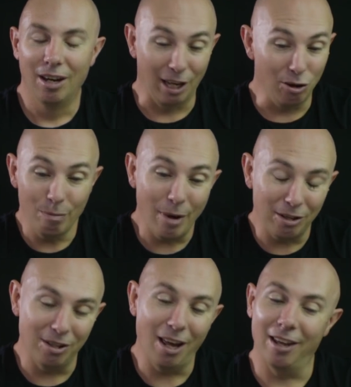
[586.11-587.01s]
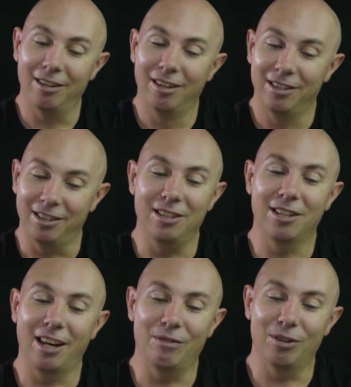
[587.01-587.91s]
Can you imagine that?
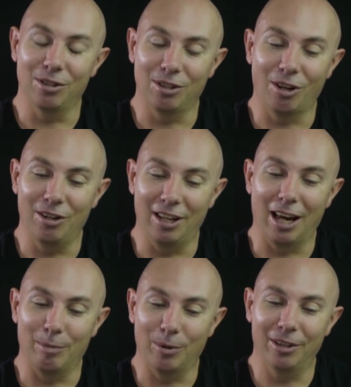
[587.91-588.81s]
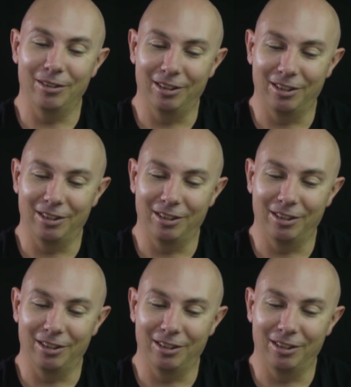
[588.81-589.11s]
TJ versus Cody Garbrandt,